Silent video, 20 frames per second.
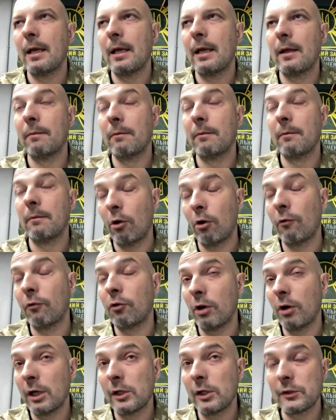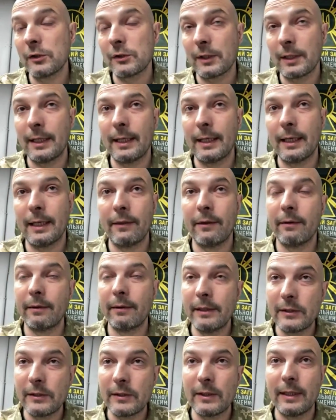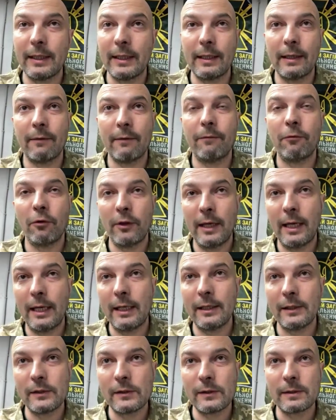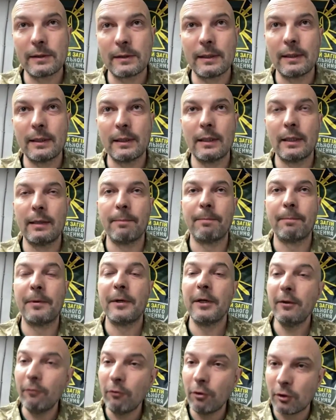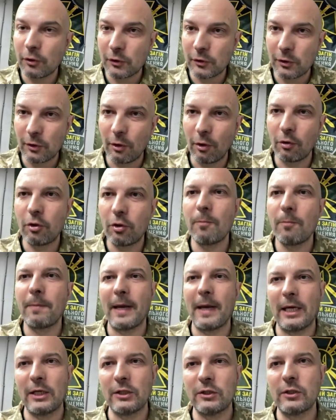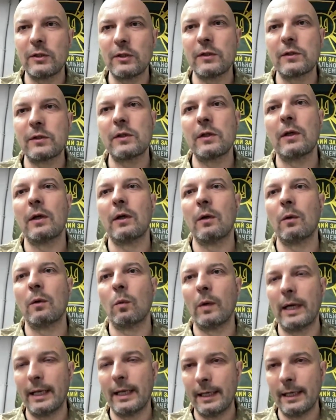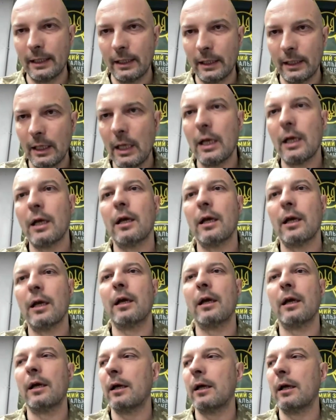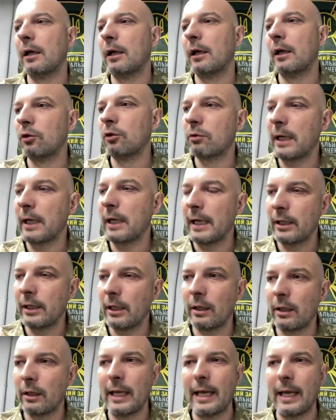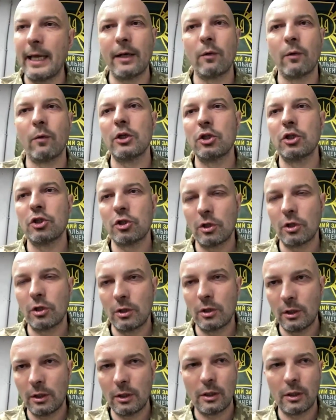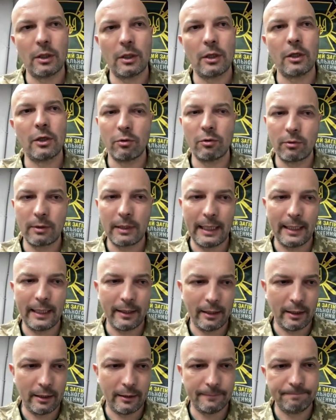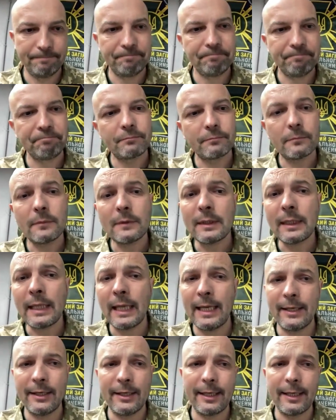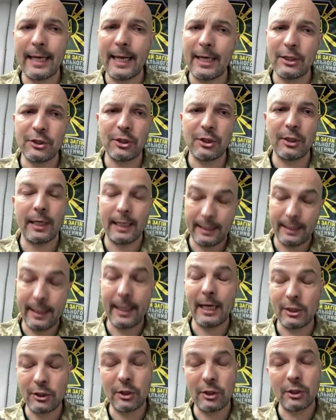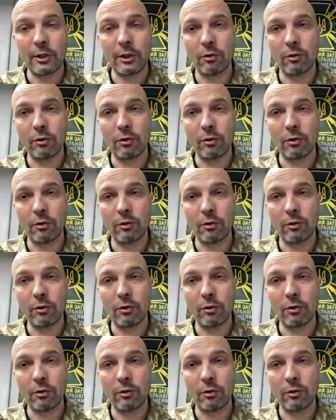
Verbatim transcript: uh, of course, uh, the reason for that is previous occupations uh, when uh, Ukrainian language, uh, Ukrainian education, education in